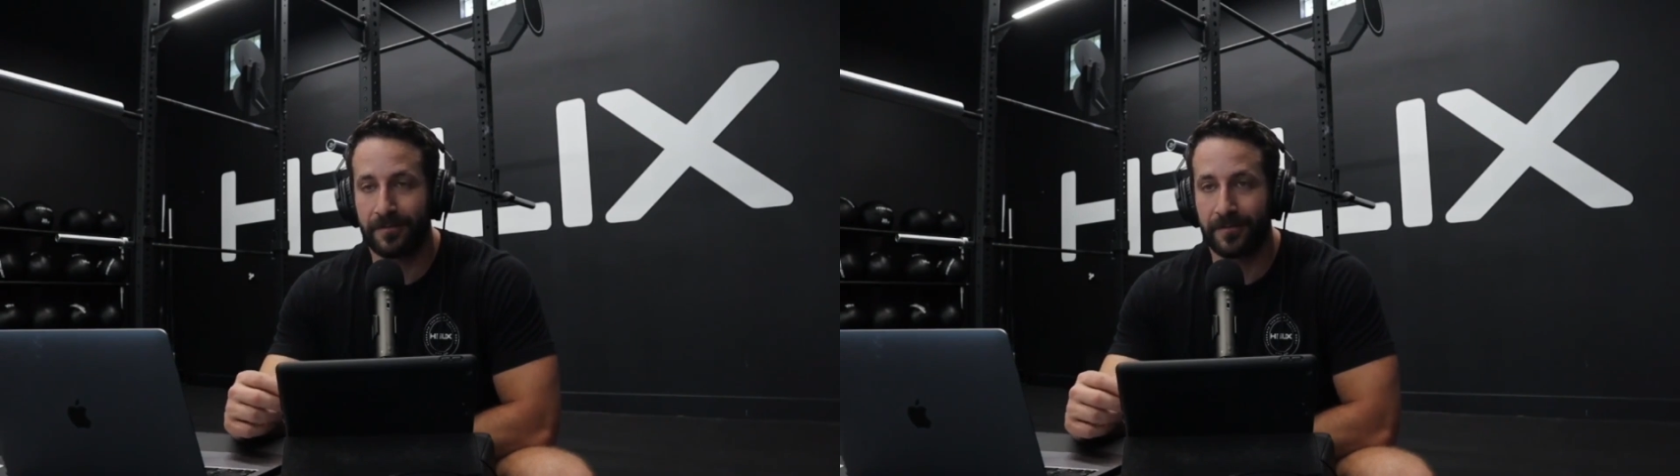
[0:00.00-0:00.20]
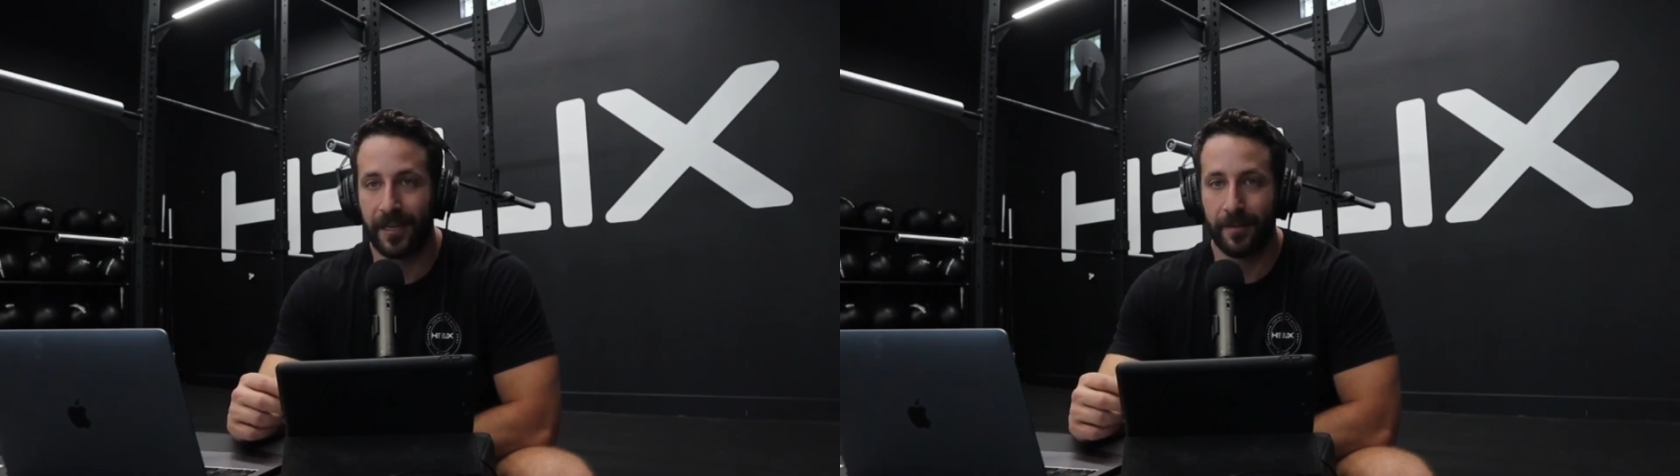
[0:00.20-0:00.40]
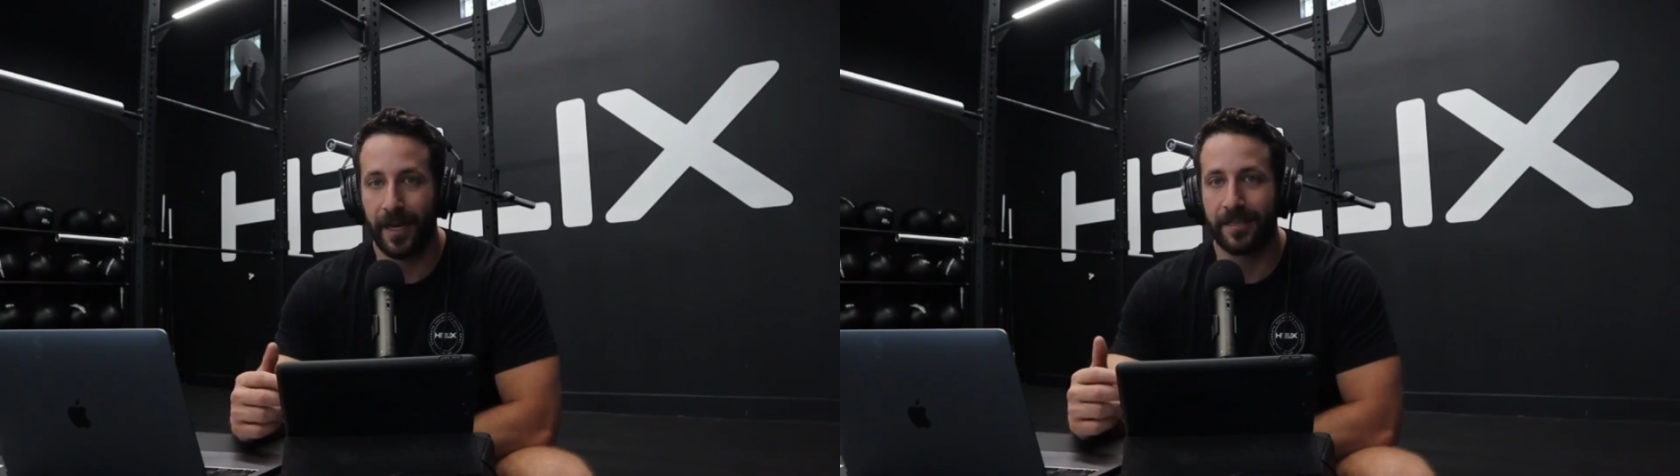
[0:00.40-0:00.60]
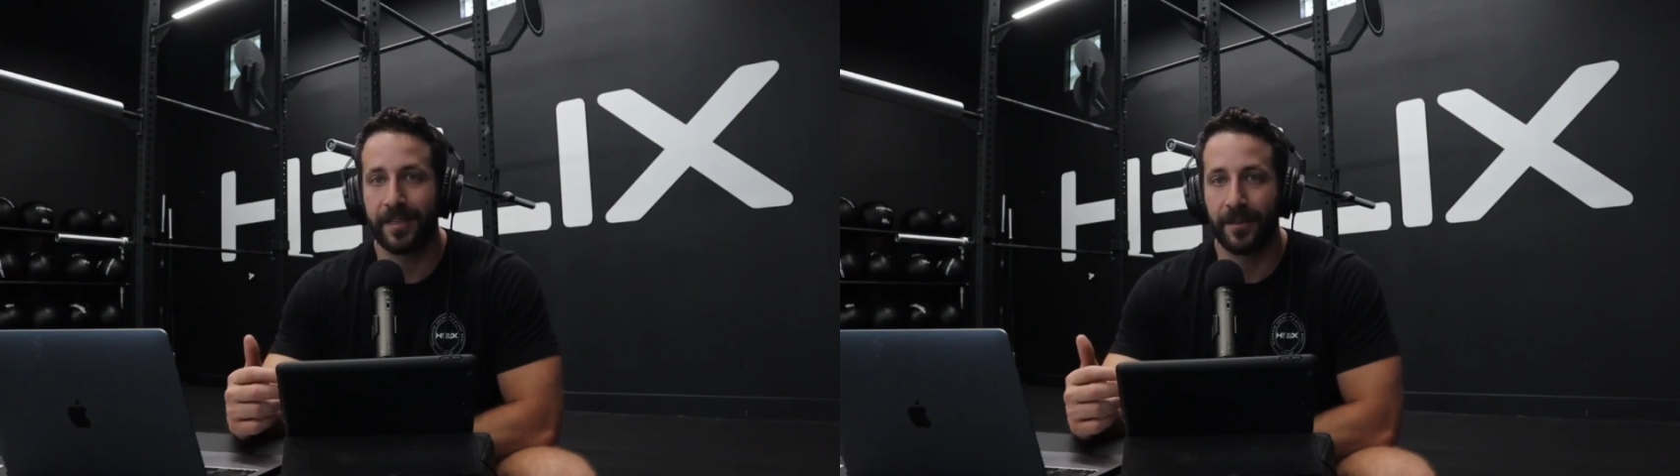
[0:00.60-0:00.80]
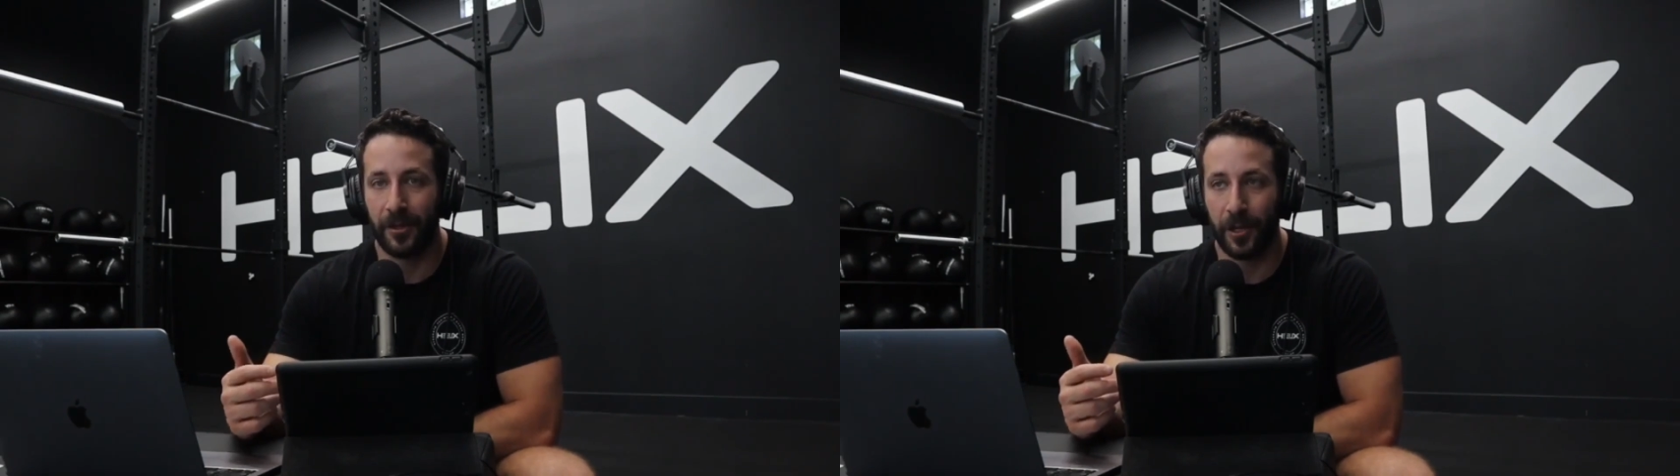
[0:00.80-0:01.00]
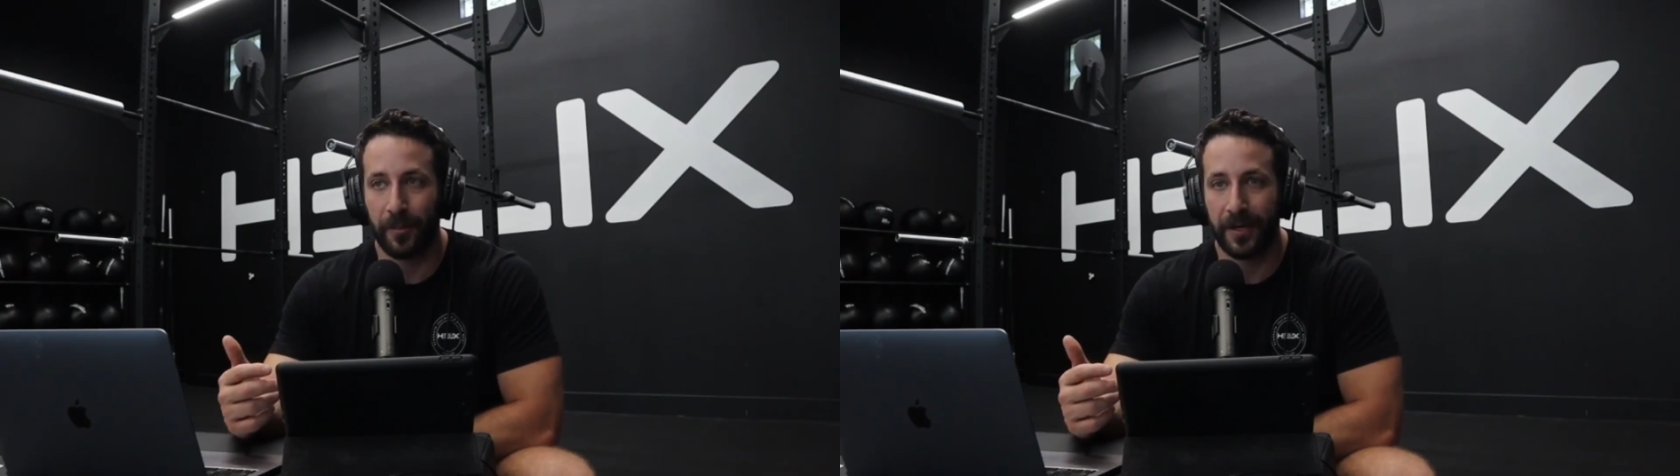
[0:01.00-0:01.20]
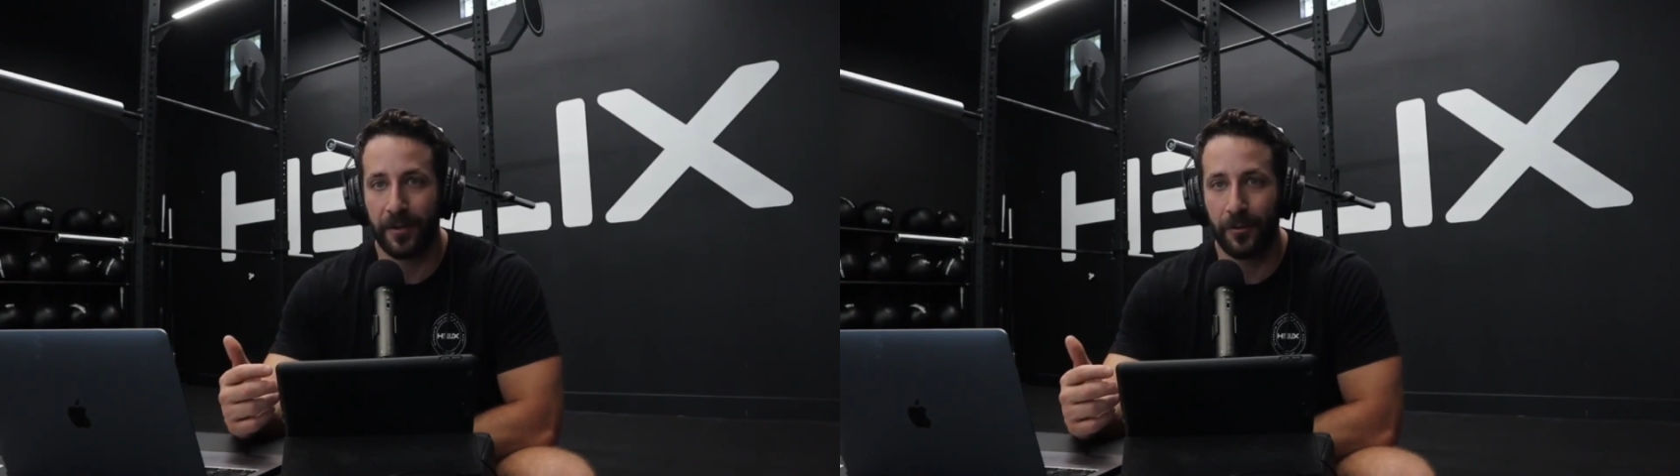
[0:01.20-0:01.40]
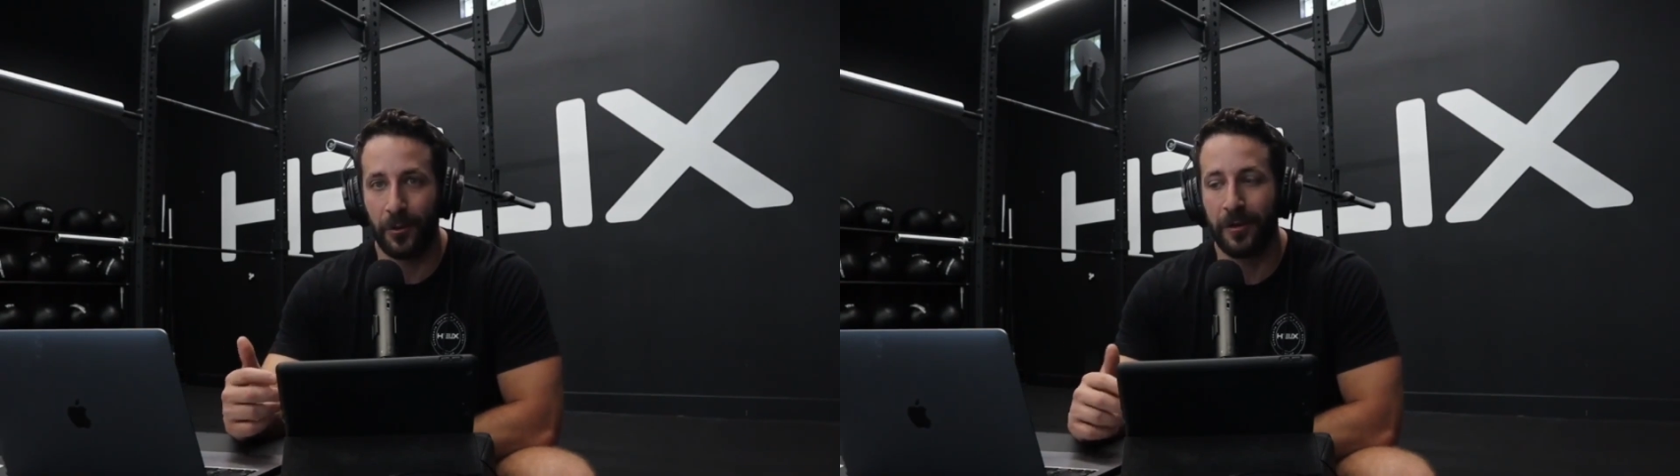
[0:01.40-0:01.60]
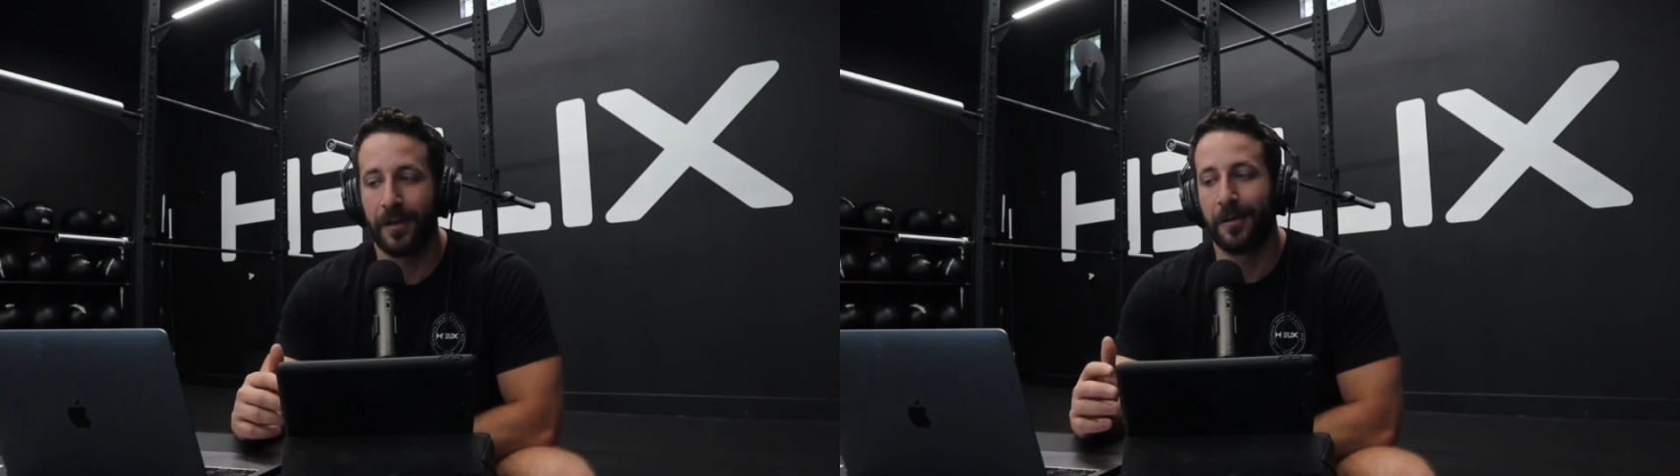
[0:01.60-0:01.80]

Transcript: and to be honest, they look pretty cool,